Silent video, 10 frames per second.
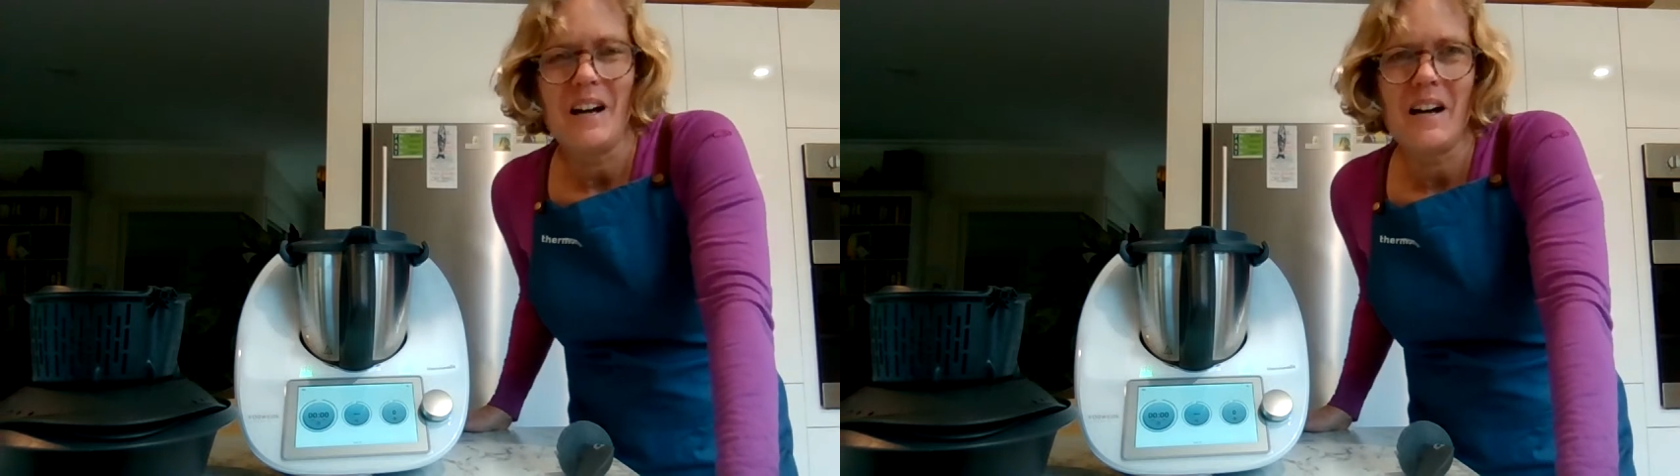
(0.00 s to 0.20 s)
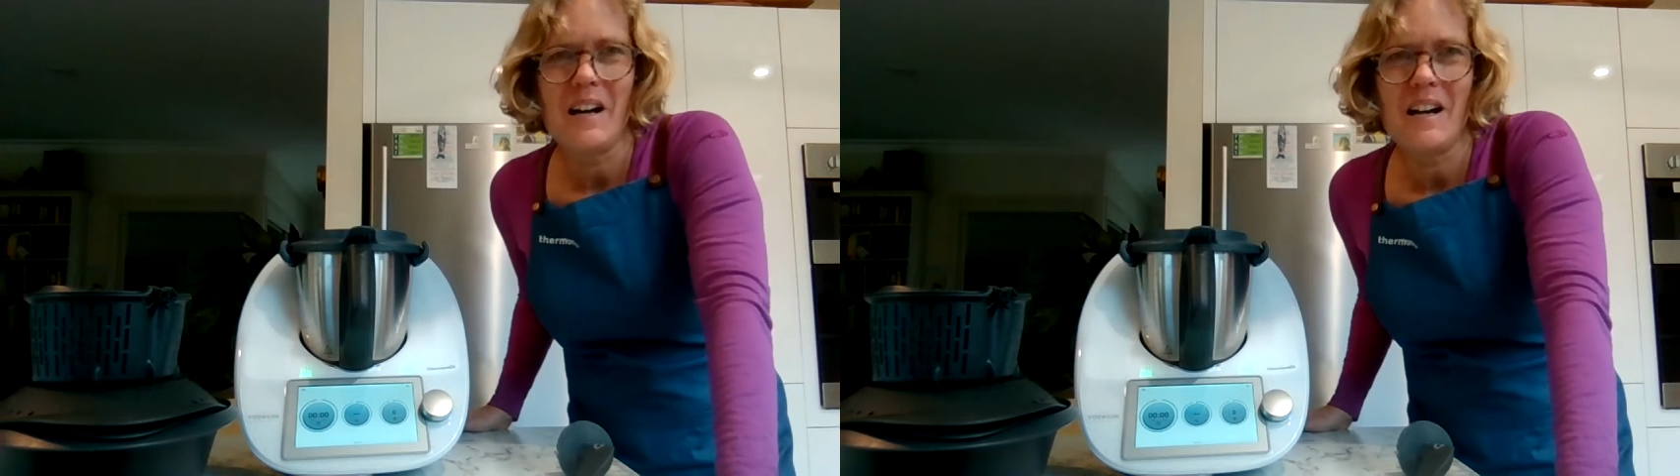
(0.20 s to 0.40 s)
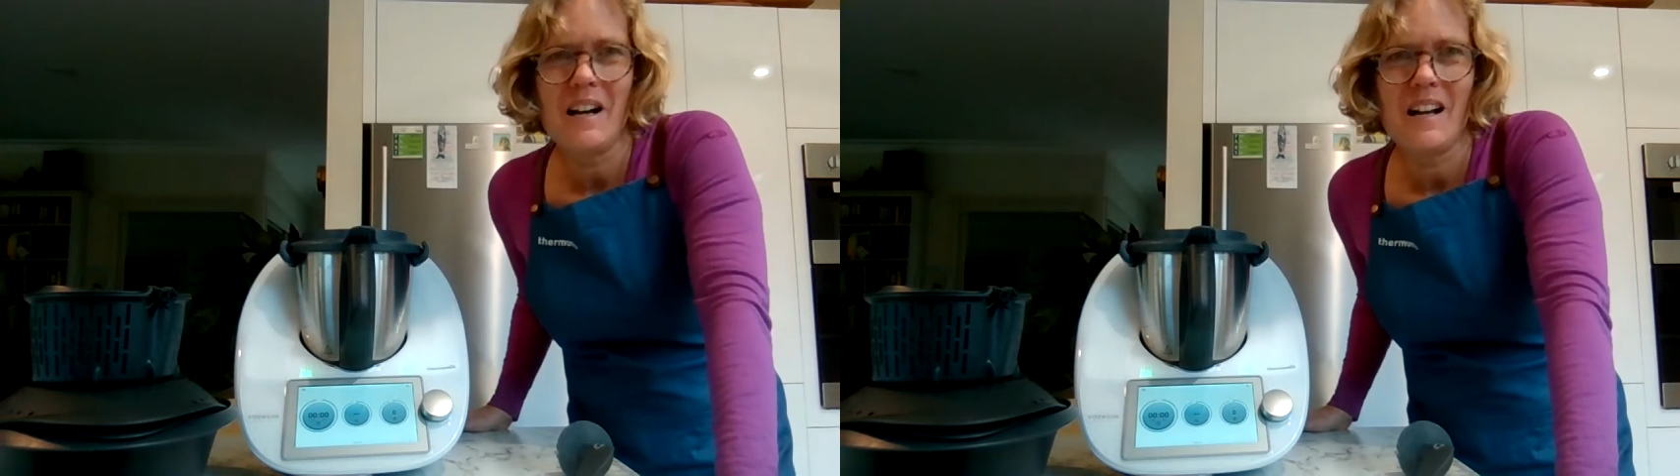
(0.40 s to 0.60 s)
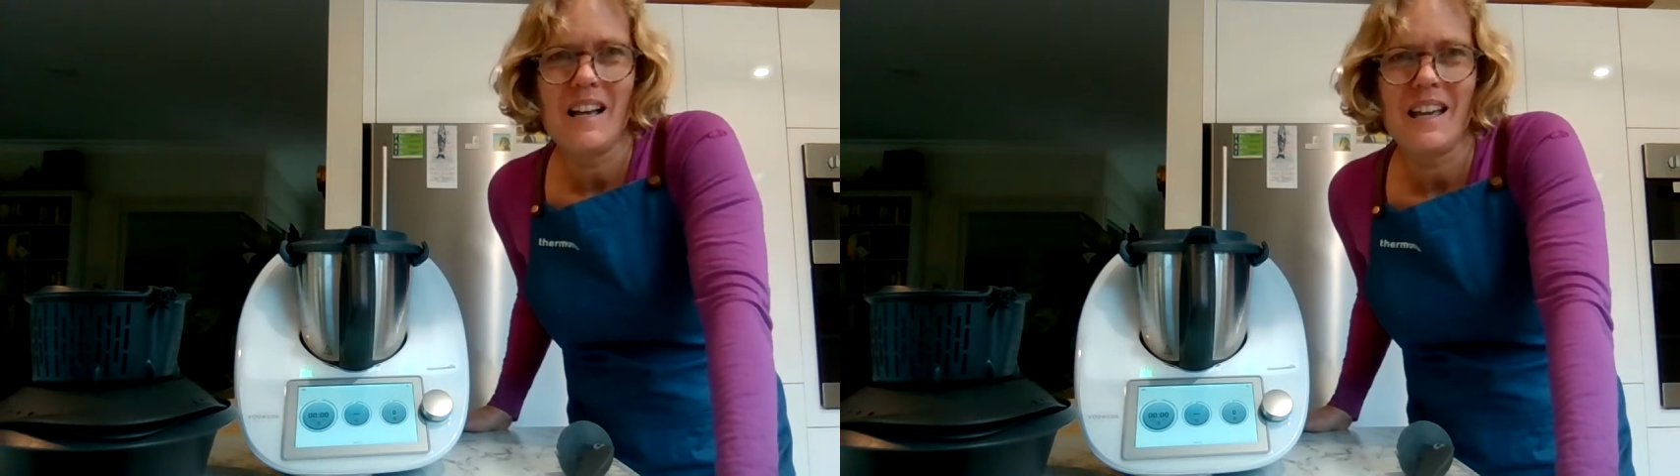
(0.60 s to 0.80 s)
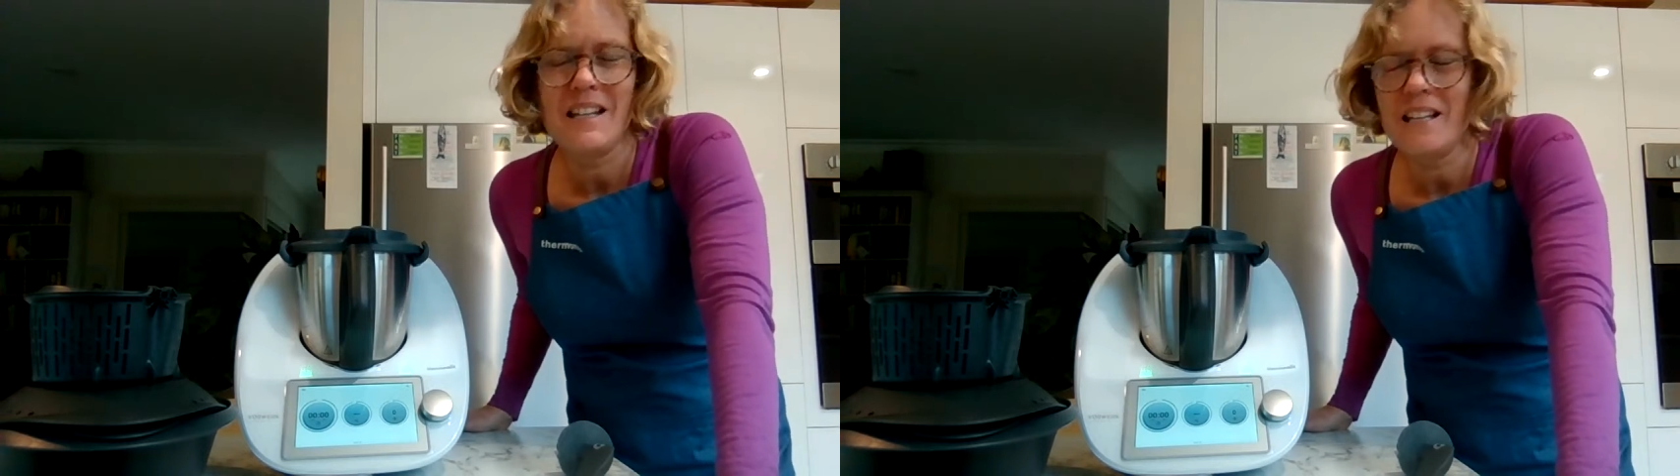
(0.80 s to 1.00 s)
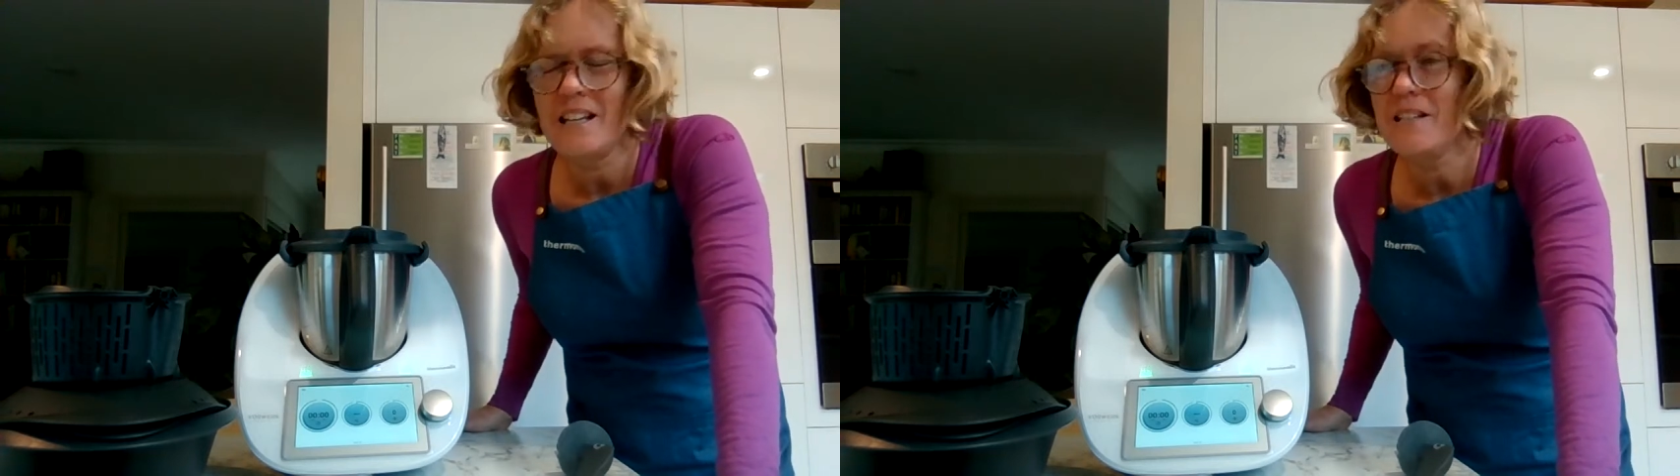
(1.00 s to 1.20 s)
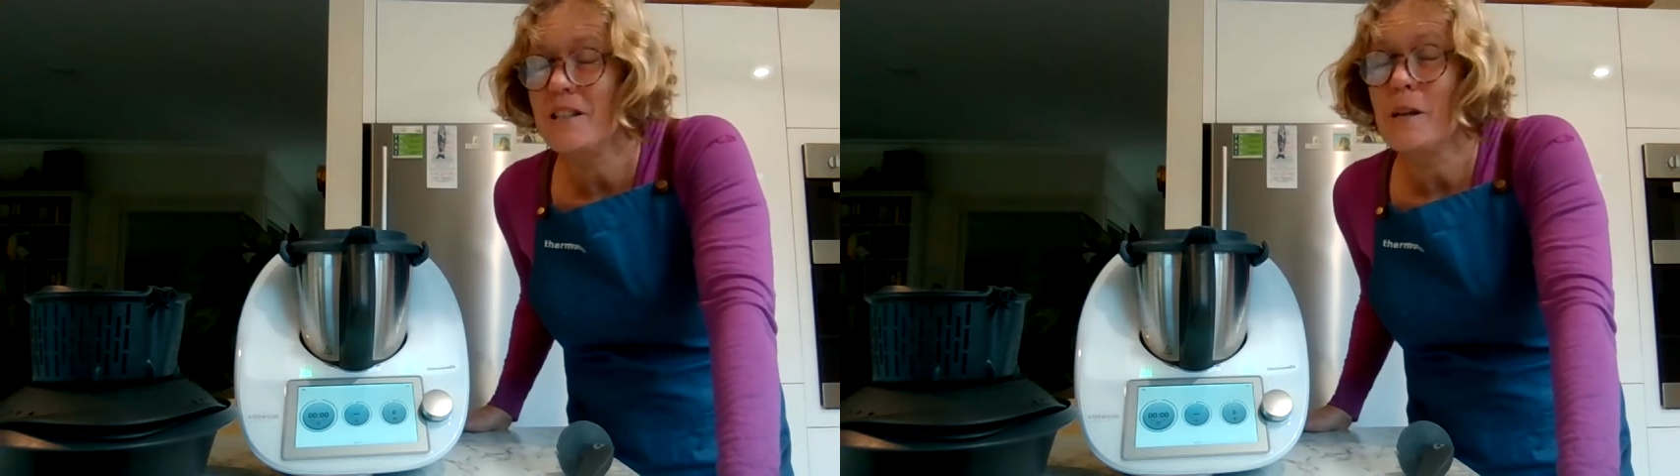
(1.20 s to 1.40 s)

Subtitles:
It is